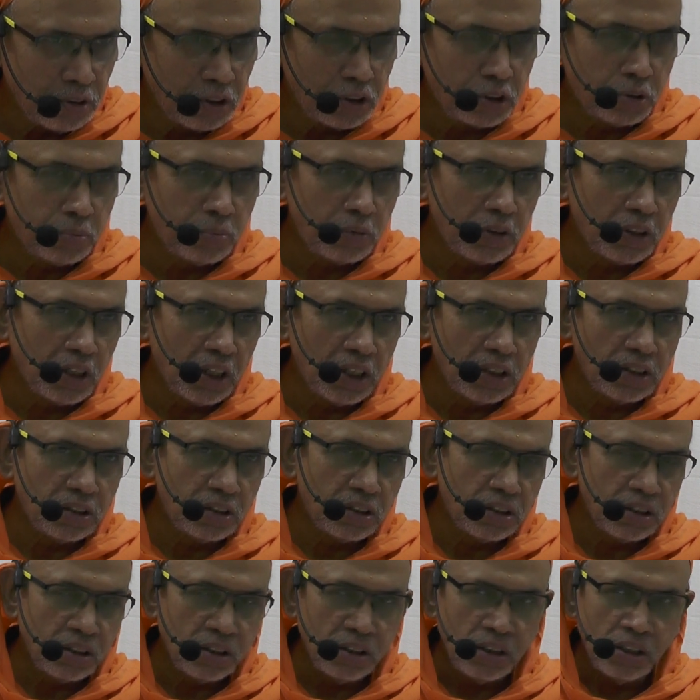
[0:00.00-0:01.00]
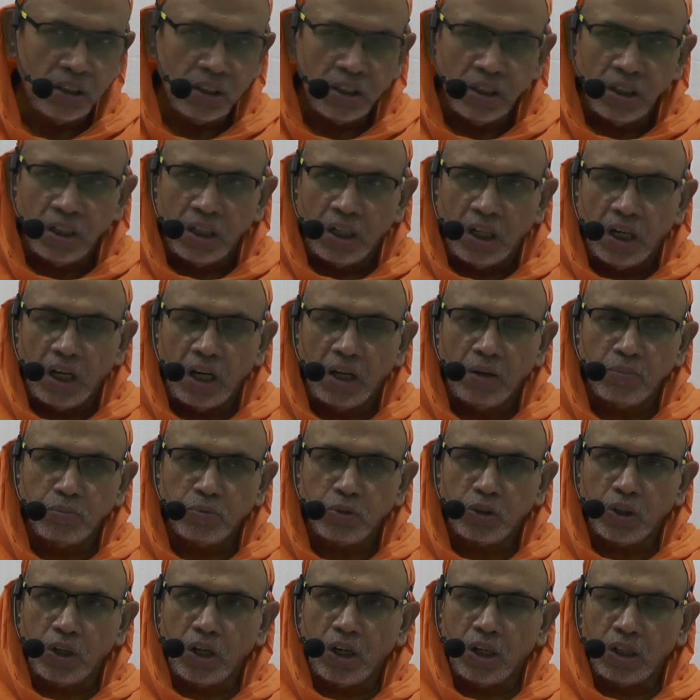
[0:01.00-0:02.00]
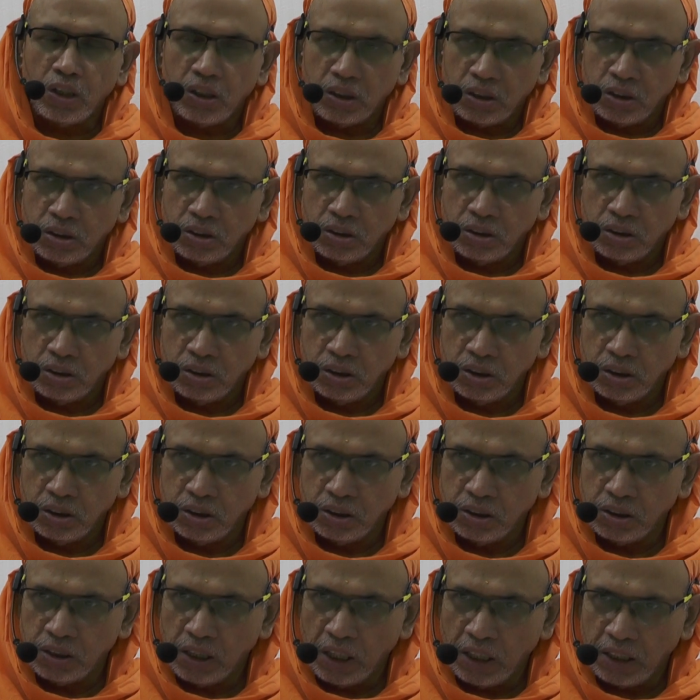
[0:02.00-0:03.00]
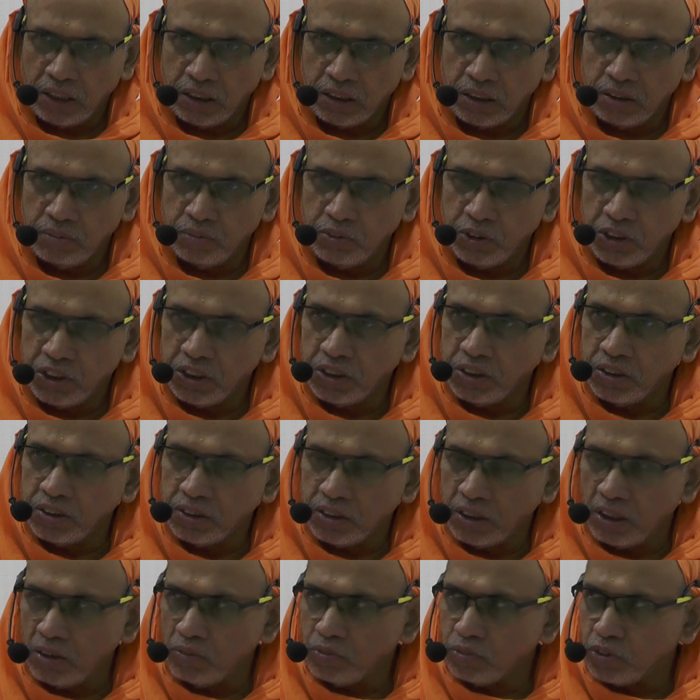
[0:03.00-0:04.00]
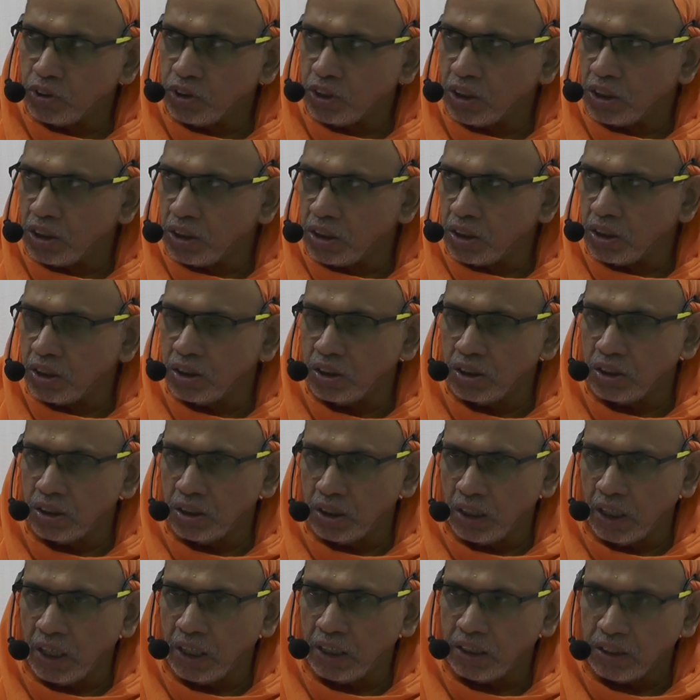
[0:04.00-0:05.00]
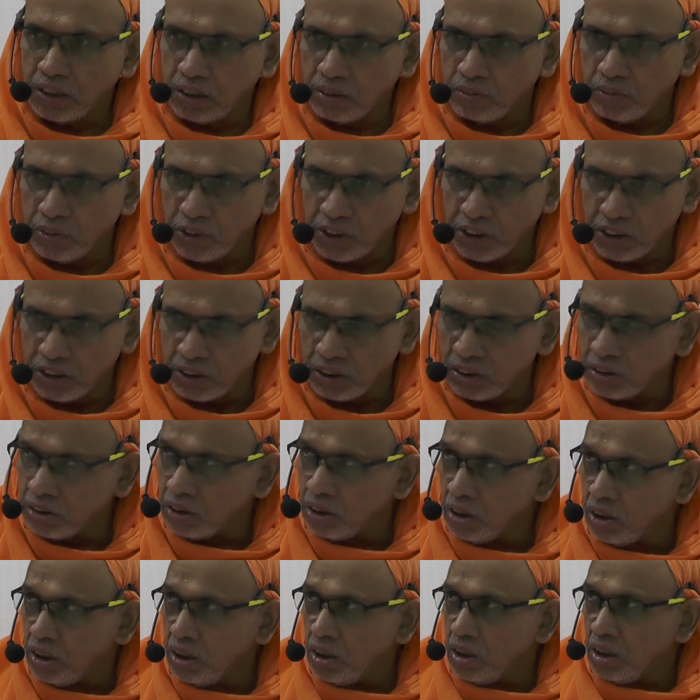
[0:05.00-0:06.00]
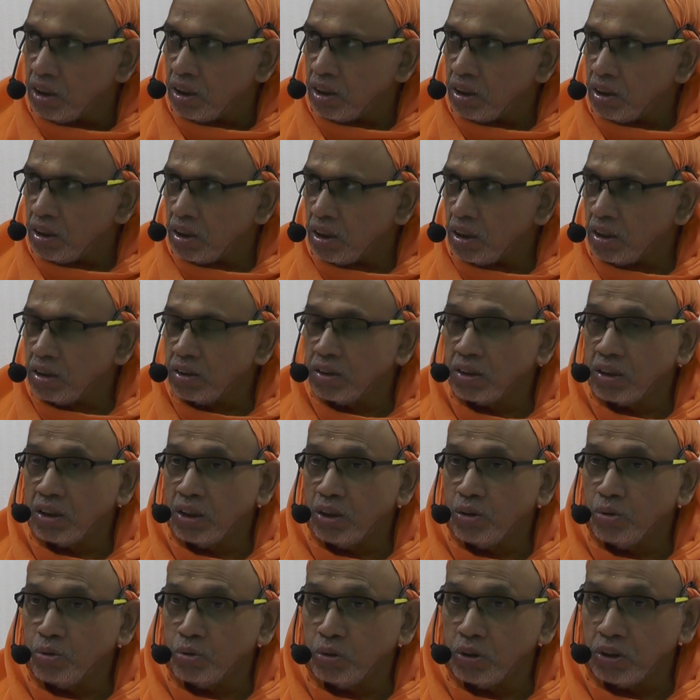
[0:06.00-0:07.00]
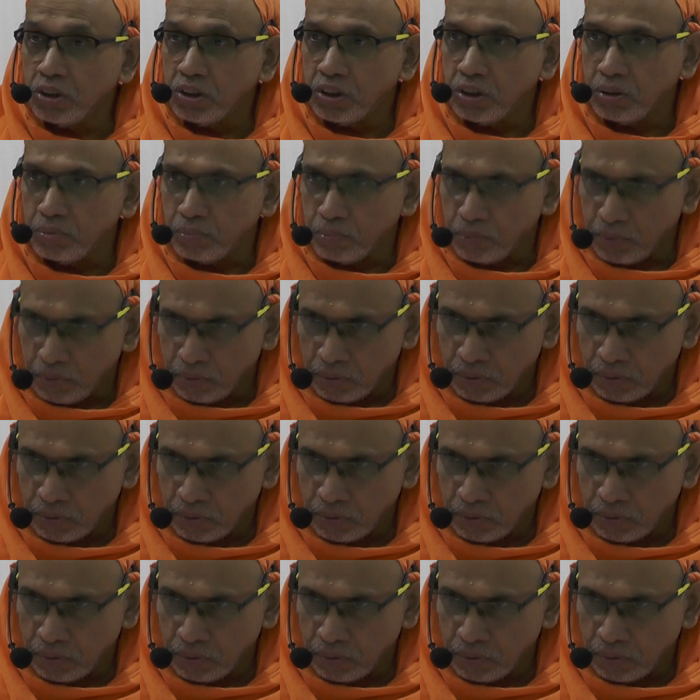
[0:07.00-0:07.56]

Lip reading: Just because I am caught in this activity, self-centered activity, that is called doership.